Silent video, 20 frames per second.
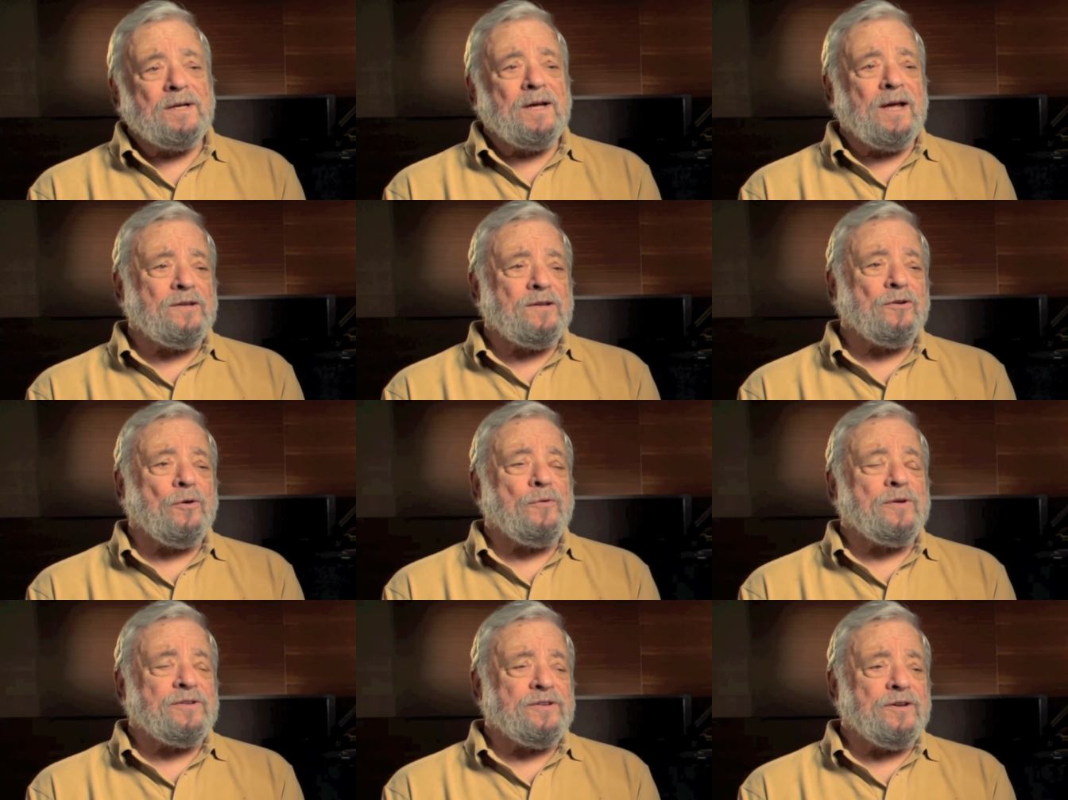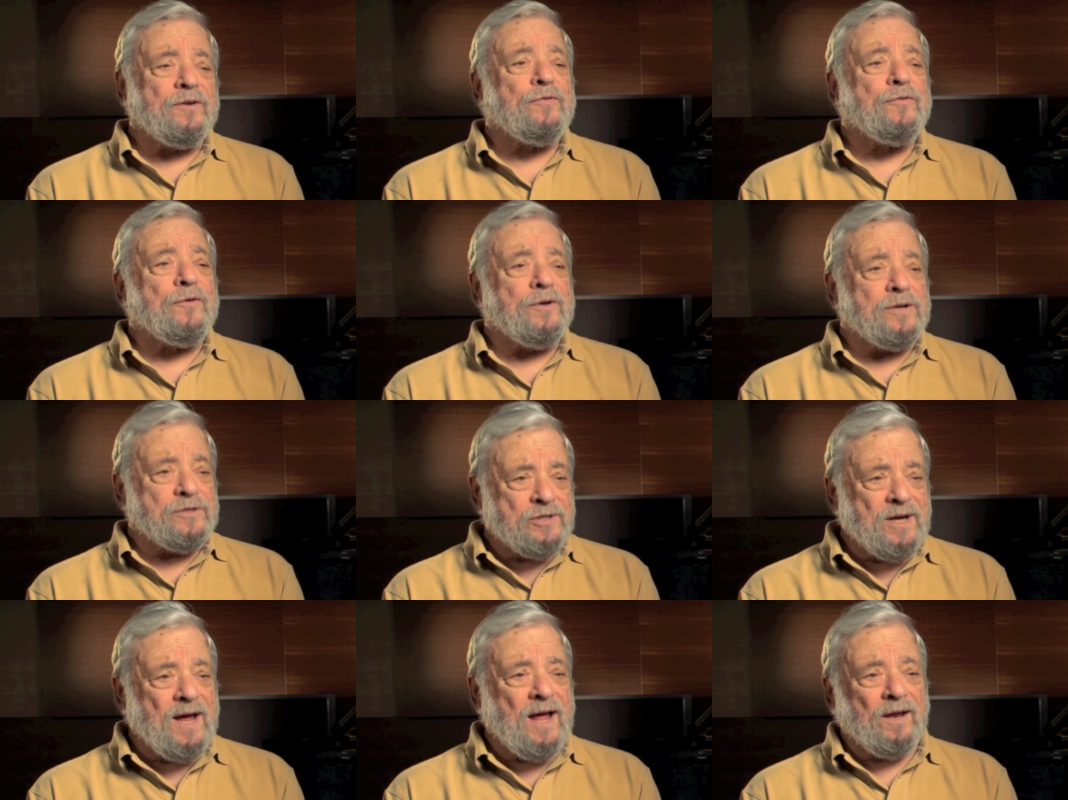It's always therefore
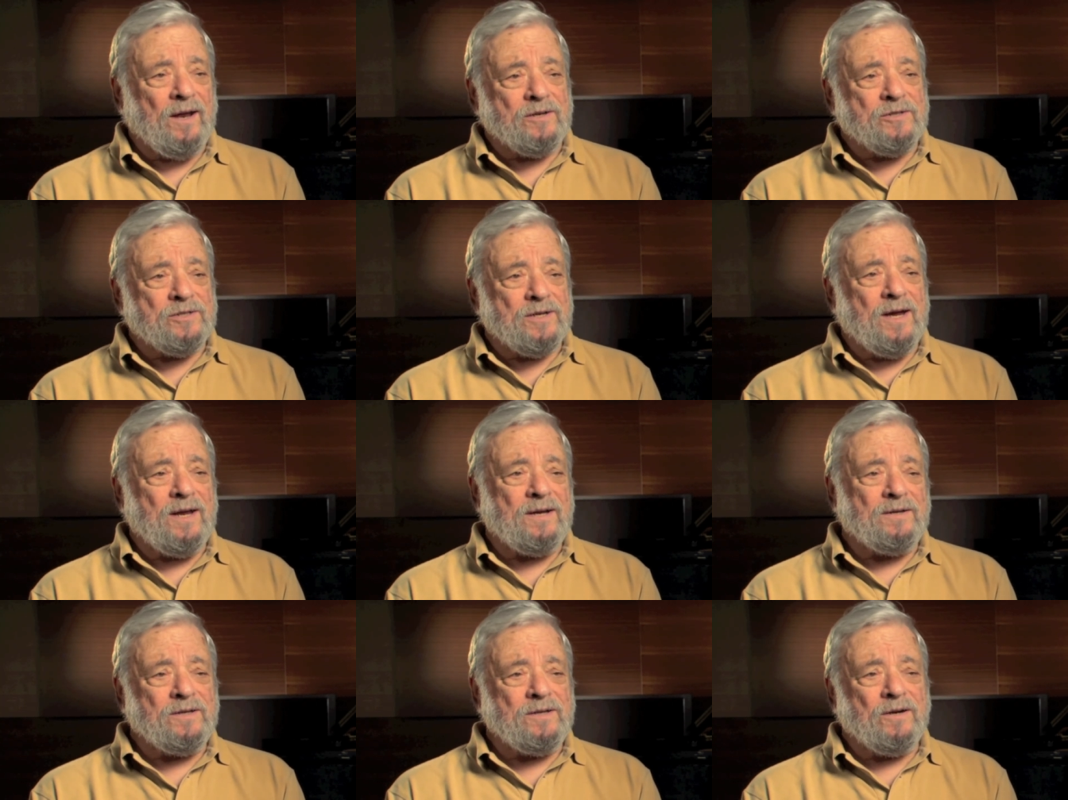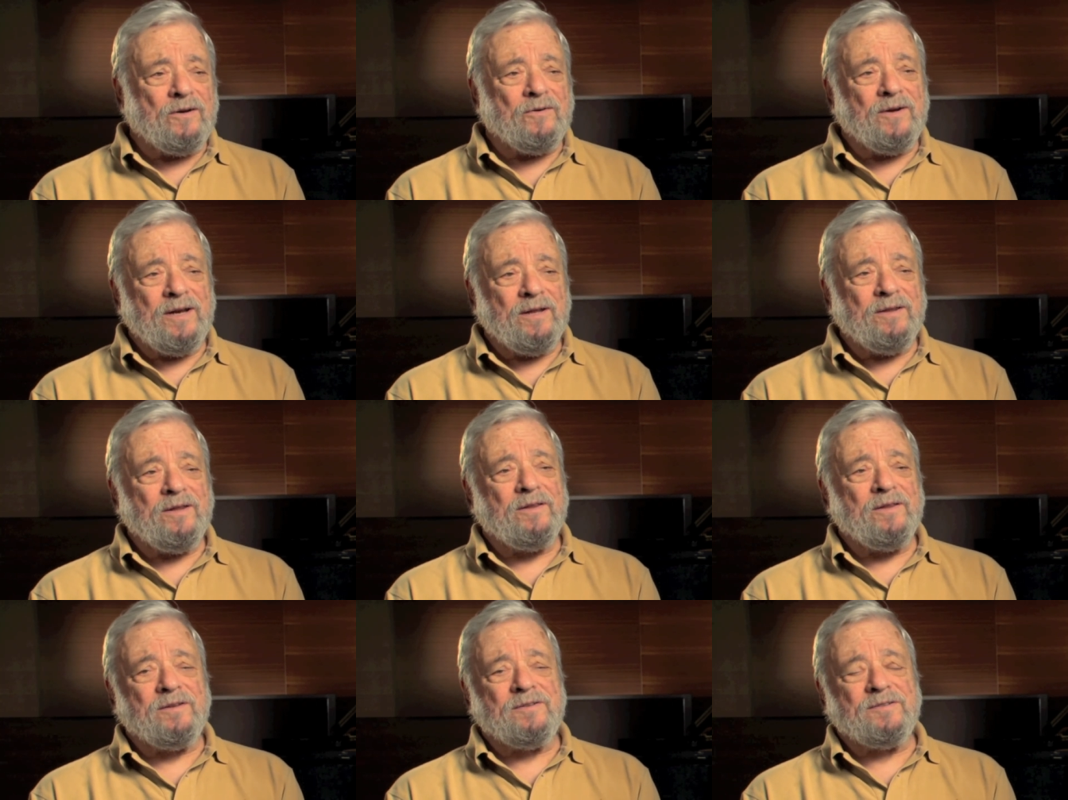a challenge, and you know
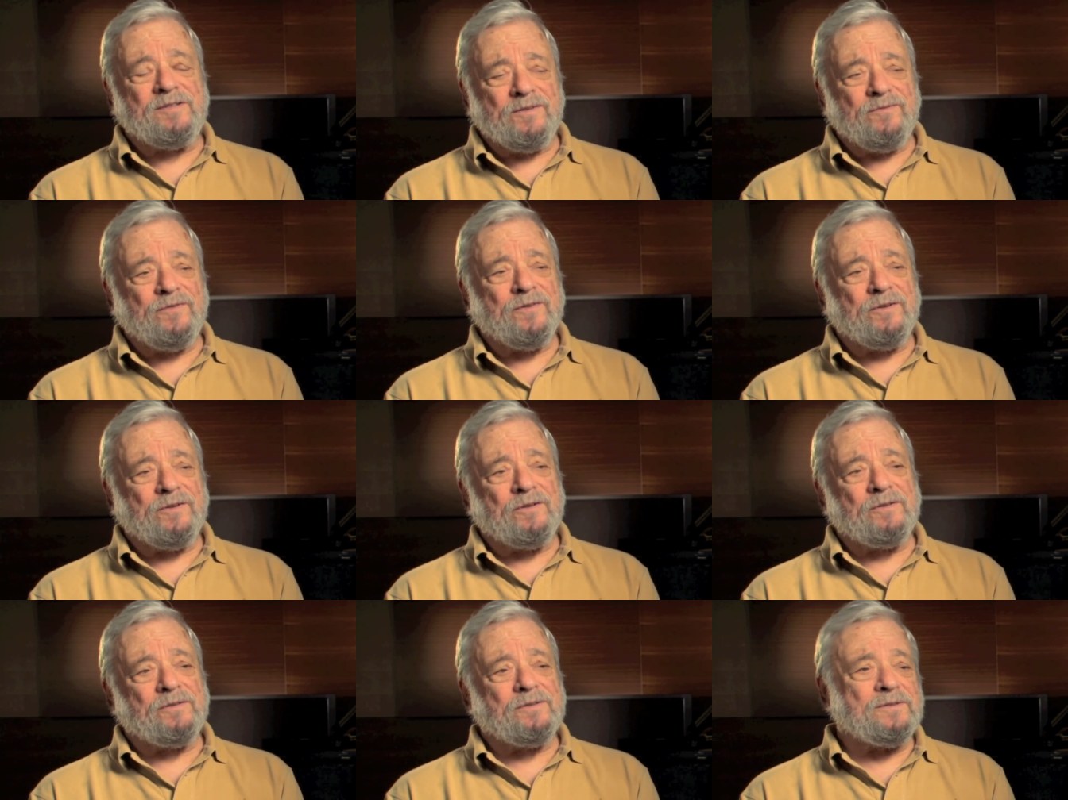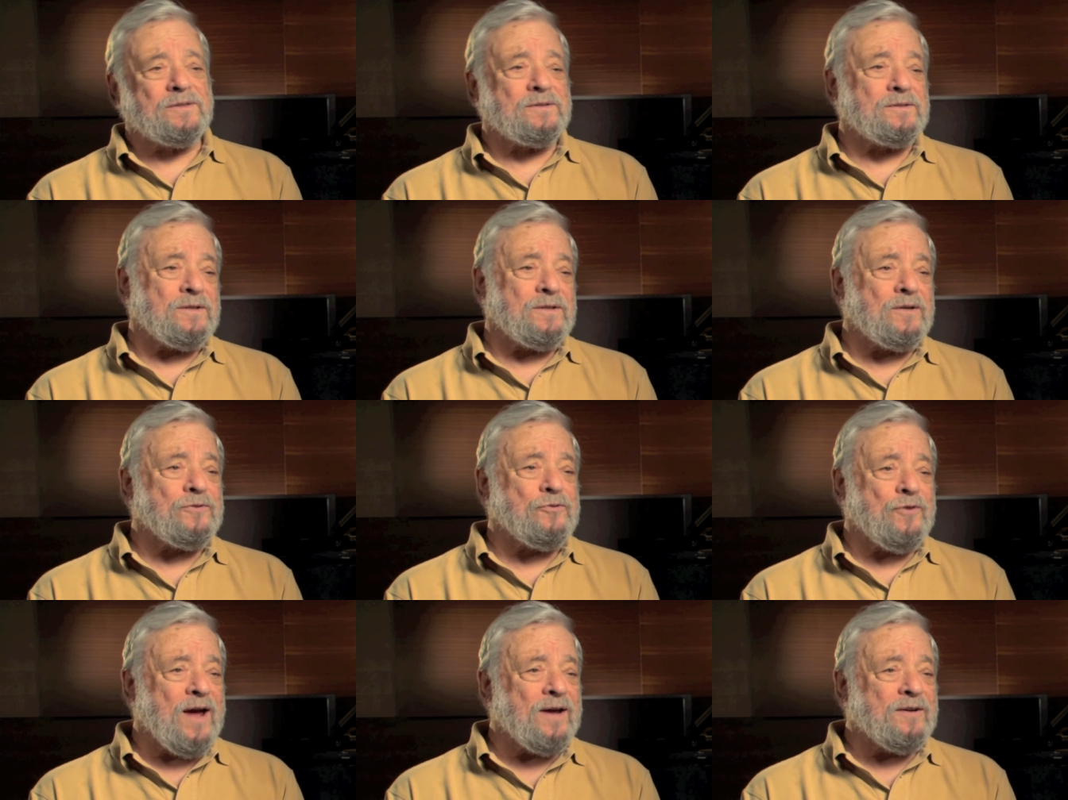anything that's difficult uh,
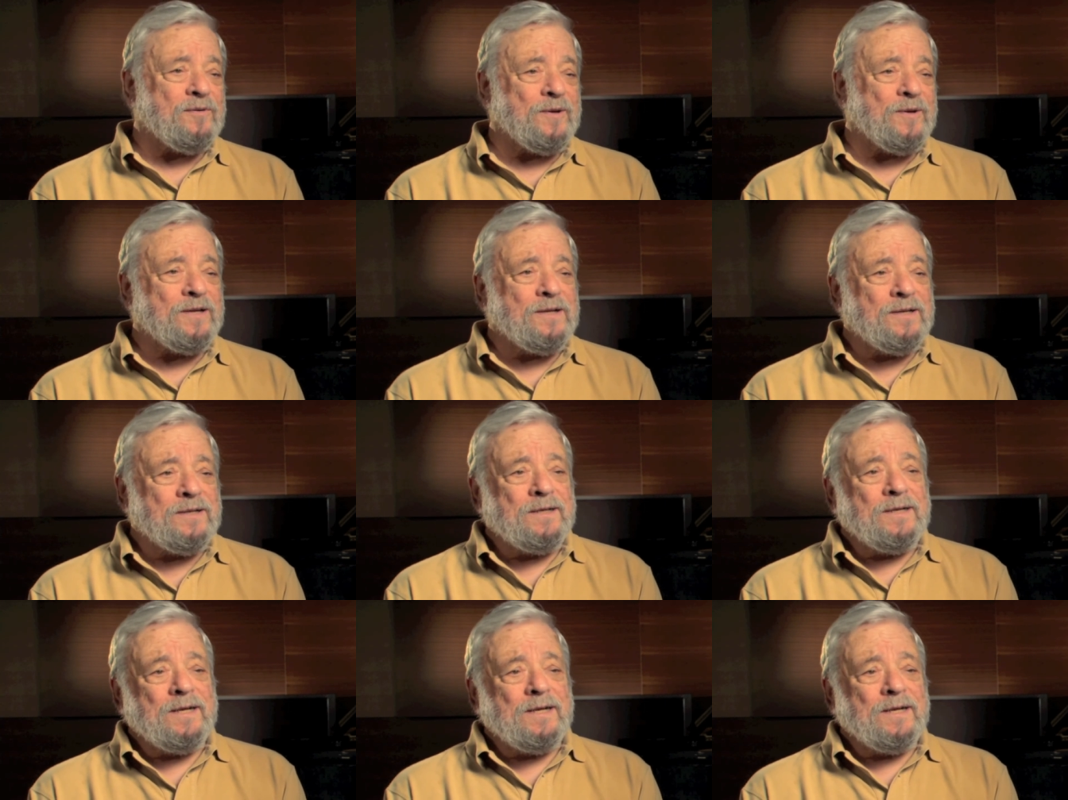attracts me,